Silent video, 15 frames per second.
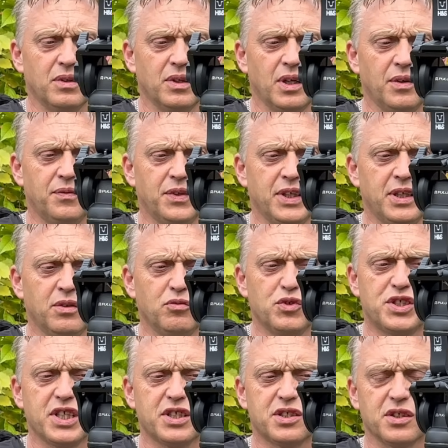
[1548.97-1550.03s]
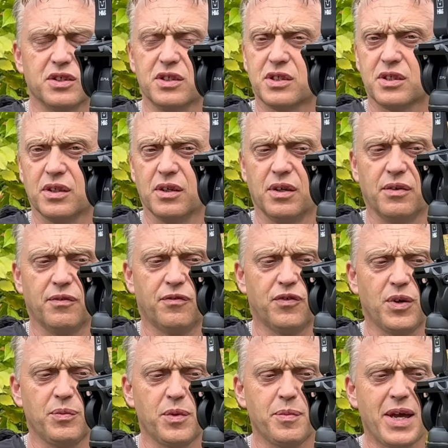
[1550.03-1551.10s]
of the resistance
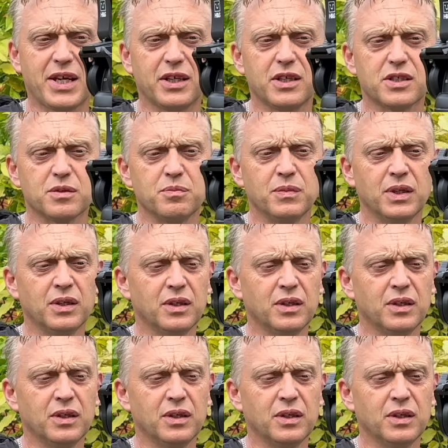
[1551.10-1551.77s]
from the mechanism.